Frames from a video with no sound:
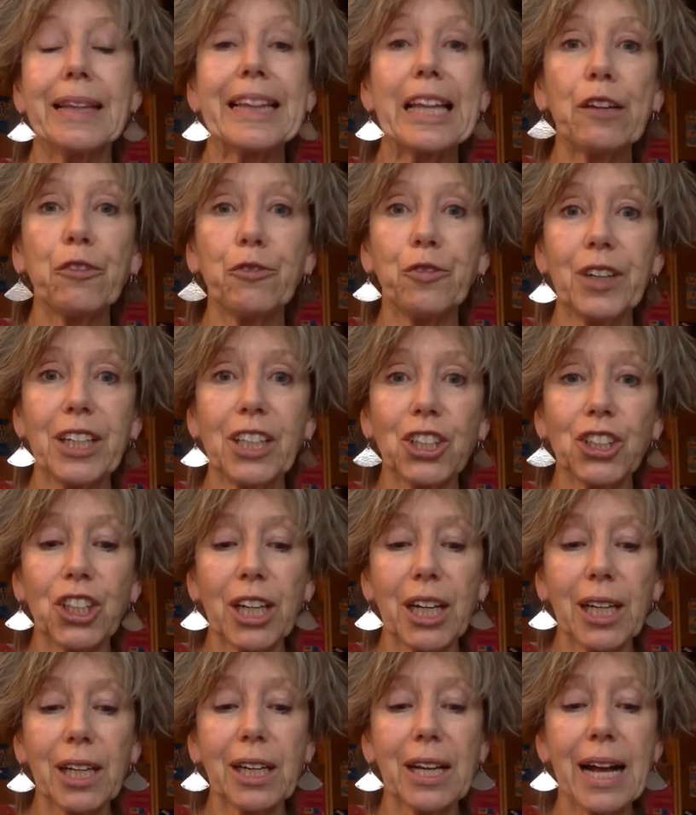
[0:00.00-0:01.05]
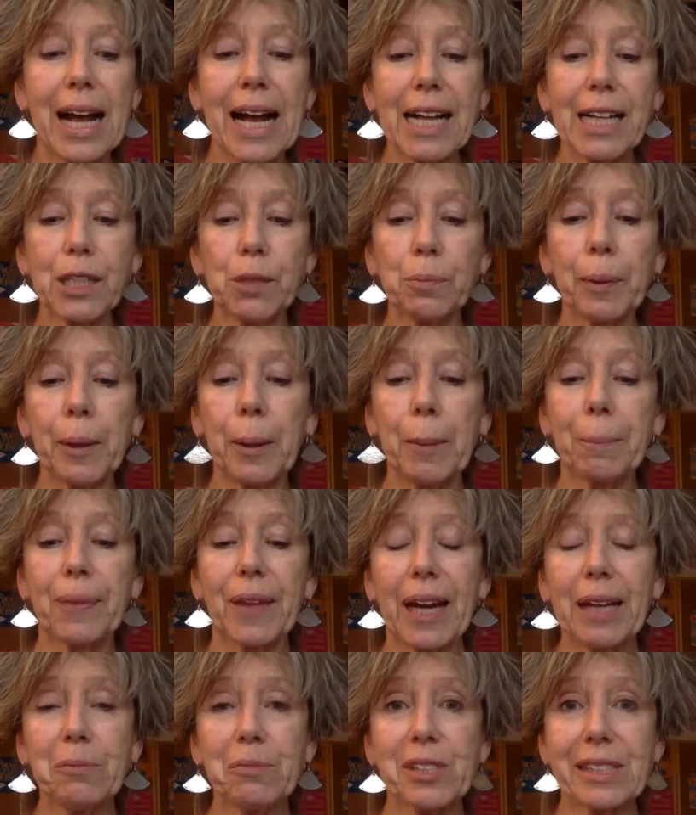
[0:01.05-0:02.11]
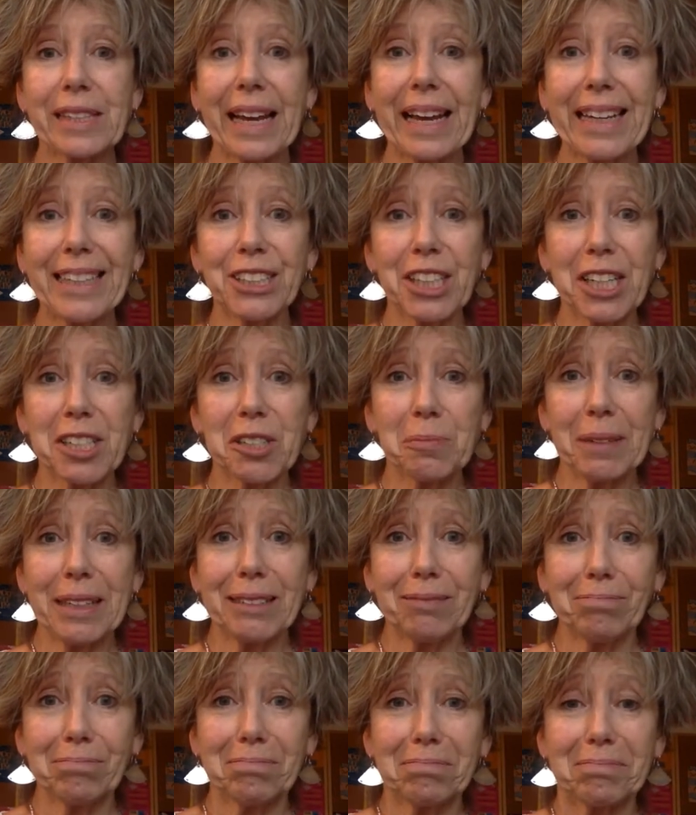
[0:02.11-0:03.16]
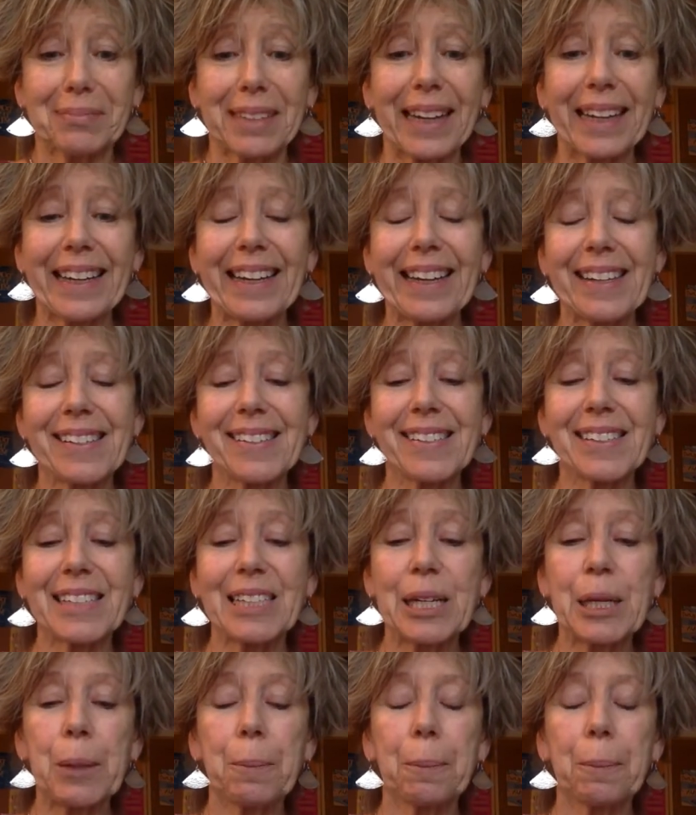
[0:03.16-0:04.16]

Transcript: They're finishing! Help! I'm scared, Jasmine! I hissed.